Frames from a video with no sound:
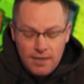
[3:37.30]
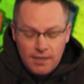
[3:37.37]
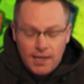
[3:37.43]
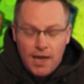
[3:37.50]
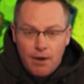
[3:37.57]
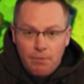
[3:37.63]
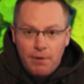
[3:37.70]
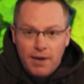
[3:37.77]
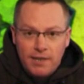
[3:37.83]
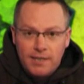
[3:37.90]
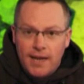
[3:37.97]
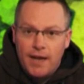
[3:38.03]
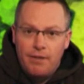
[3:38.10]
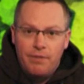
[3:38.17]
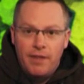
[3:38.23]
get a rig
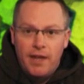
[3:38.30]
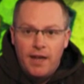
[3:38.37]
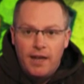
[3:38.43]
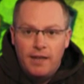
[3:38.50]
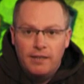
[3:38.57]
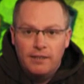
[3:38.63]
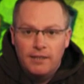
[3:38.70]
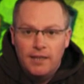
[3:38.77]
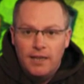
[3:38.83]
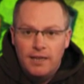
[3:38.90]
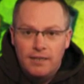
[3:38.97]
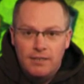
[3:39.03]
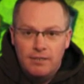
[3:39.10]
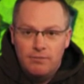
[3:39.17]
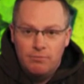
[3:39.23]
down there
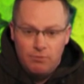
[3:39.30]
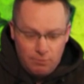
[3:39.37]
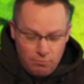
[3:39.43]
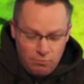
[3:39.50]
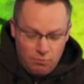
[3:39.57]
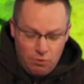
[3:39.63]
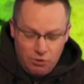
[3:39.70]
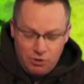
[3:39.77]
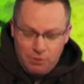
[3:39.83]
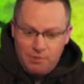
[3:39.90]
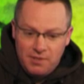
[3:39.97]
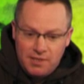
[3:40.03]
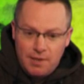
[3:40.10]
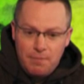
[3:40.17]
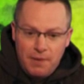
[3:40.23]
and watch them
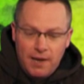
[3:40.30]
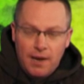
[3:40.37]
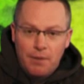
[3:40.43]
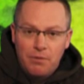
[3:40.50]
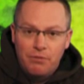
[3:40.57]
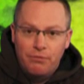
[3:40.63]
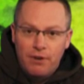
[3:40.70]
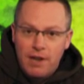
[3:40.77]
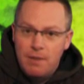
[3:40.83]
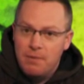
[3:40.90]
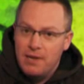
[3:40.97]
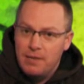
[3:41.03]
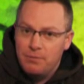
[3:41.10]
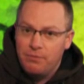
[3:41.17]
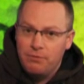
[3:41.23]
as they pick up the
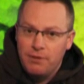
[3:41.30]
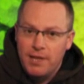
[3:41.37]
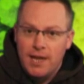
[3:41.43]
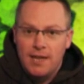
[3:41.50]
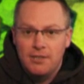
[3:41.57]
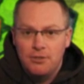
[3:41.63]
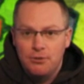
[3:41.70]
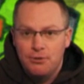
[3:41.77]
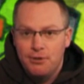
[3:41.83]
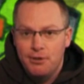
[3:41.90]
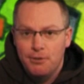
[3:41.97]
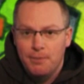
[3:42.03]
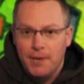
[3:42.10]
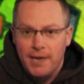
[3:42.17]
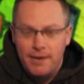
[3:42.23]
freebies before they get to your
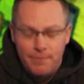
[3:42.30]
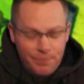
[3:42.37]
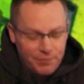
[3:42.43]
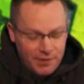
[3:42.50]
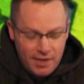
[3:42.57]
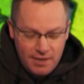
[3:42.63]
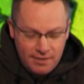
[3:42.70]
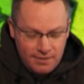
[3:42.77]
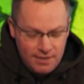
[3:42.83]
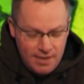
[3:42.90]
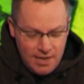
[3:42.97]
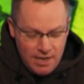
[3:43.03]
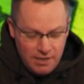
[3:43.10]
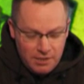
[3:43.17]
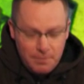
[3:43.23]
hook bait.
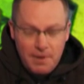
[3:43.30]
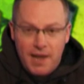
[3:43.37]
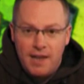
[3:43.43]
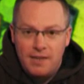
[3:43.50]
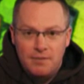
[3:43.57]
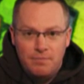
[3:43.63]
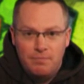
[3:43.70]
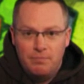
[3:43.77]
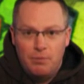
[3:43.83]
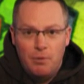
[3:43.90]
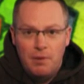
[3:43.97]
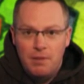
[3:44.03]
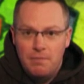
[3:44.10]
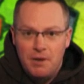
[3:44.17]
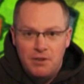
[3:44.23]
To me, it's
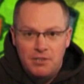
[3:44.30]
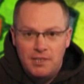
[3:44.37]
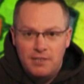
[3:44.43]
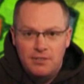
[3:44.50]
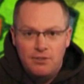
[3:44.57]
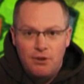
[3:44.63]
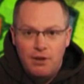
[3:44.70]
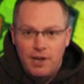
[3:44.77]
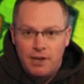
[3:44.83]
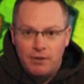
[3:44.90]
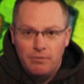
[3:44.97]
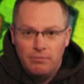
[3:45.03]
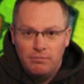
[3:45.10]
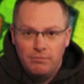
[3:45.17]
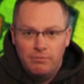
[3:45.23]
probably the most
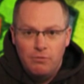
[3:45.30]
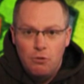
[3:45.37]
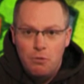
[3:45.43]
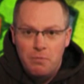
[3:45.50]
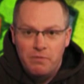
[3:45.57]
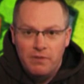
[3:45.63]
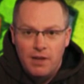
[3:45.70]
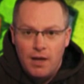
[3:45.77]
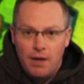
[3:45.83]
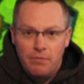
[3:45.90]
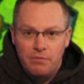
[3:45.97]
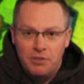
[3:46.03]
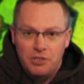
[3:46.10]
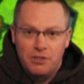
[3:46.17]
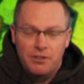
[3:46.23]
exciting form of carp
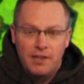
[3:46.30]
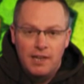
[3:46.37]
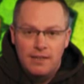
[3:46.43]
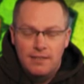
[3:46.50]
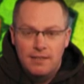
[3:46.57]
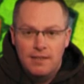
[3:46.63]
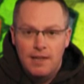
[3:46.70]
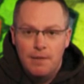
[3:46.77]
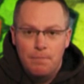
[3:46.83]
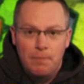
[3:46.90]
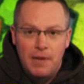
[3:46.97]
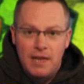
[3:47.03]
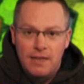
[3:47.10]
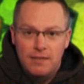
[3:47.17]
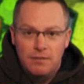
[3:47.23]
fishing. I think it
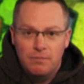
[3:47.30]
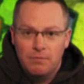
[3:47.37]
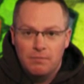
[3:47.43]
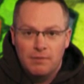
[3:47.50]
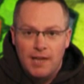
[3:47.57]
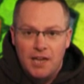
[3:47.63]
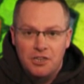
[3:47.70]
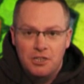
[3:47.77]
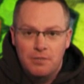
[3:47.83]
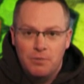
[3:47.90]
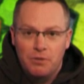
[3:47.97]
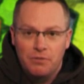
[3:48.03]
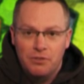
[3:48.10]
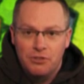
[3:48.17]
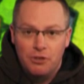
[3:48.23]
beats catching them
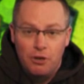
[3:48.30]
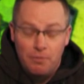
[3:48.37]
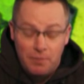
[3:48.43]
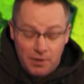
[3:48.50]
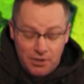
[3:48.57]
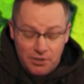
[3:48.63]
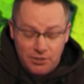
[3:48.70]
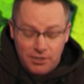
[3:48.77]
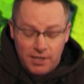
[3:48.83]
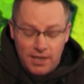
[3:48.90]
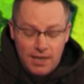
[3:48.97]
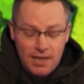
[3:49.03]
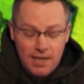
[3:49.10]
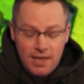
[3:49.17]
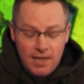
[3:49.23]
off the top, personally.
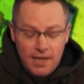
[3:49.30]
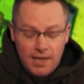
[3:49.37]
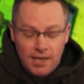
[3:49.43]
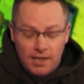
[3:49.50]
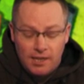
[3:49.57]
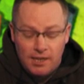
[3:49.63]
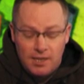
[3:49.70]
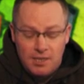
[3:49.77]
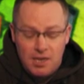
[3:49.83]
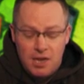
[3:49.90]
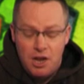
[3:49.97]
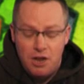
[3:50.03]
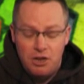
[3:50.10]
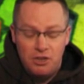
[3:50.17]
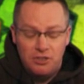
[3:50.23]

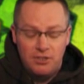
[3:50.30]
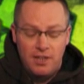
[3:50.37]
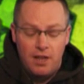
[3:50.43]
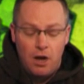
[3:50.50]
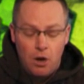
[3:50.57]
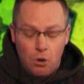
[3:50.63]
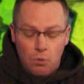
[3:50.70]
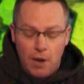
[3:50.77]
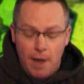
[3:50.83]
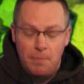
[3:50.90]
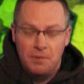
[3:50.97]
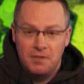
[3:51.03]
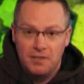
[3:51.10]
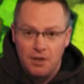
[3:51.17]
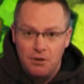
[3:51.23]
You can see the whole
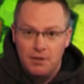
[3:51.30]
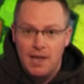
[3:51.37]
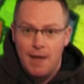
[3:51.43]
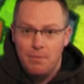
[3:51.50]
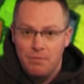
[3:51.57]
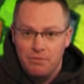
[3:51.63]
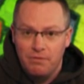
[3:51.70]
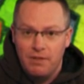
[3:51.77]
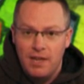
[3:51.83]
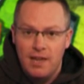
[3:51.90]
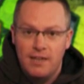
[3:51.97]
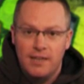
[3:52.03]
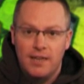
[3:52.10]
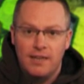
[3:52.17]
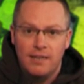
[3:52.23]
episode, get them
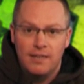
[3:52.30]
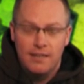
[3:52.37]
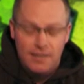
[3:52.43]
feeding,